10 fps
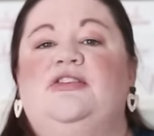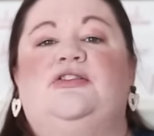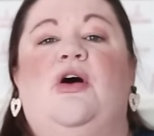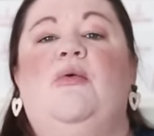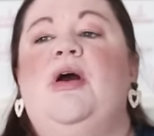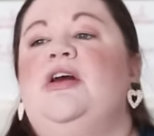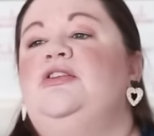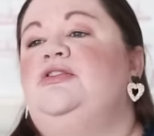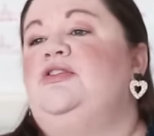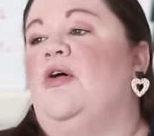So
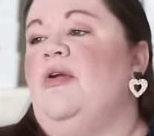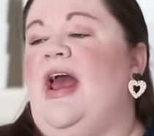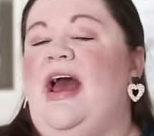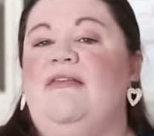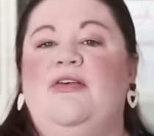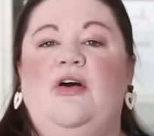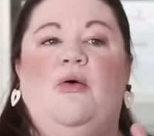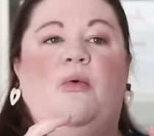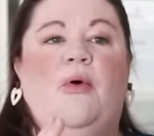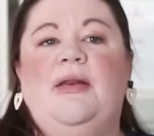don't have
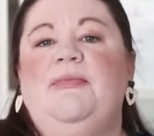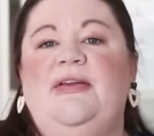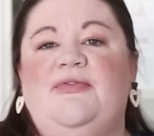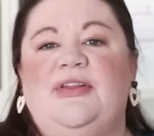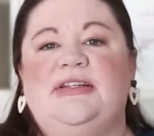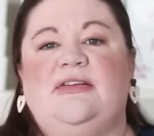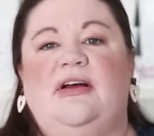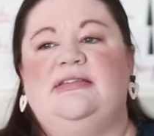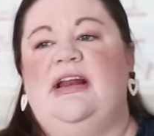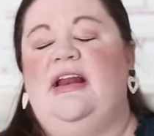one bin for this
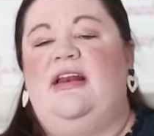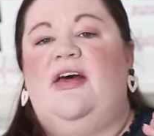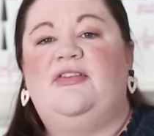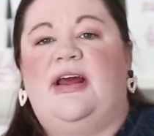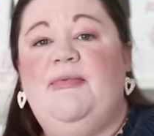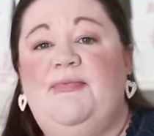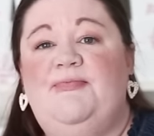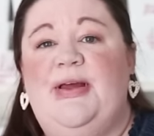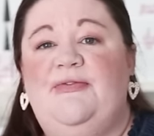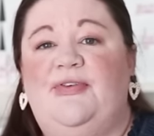closet and another type
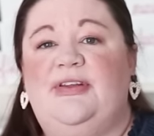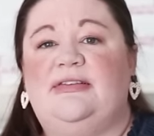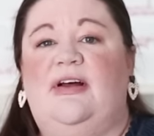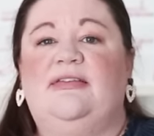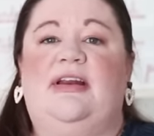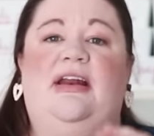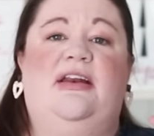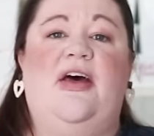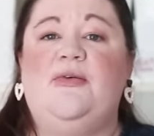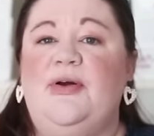of bin for this closet and
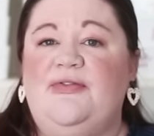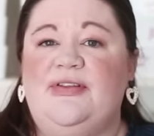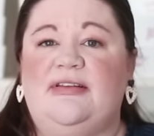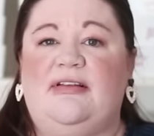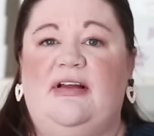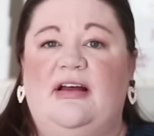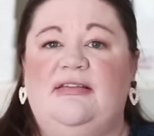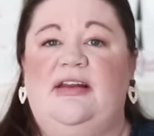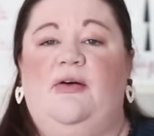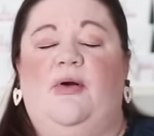another one for this
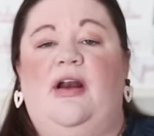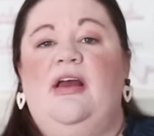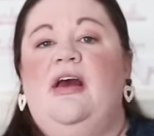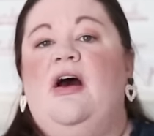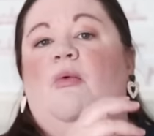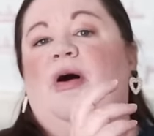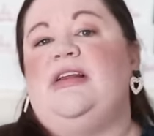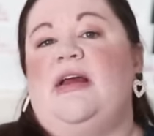closet, or one